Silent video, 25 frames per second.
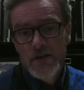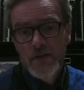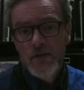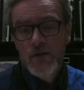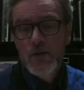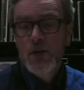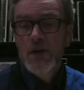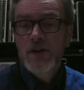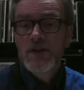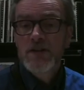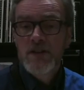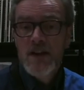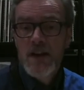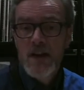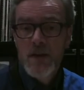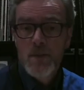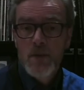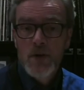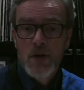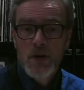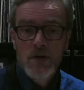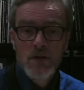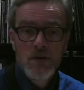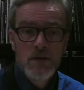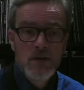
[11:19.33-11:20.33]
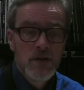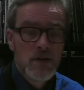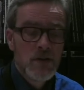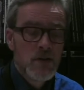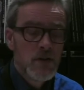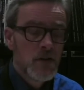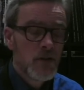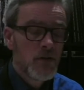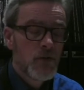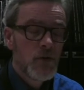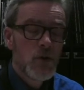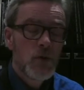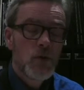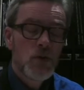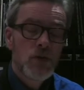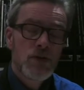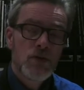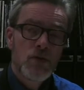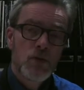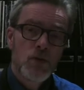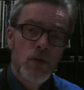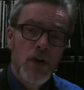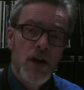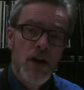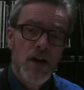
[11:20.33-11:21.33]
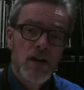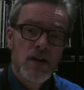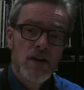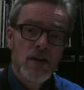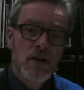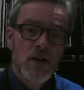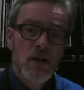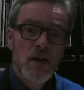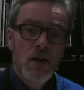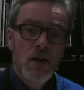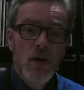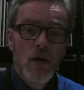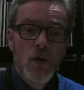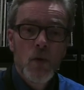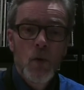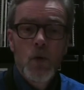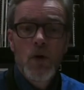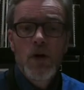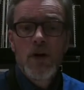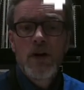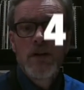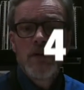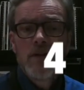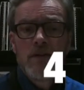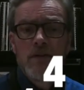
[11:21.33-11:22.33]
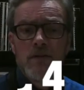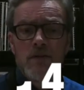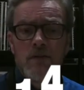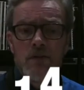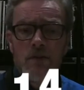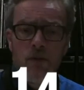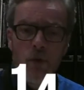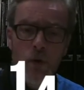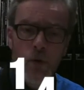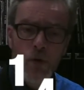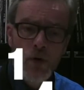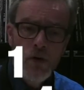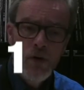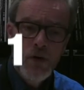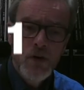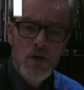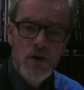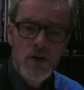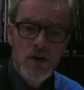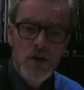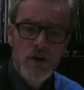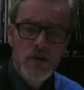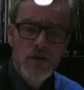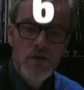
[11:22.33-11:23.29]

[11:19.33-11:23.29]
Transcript: For example, if you were to write 1, 4,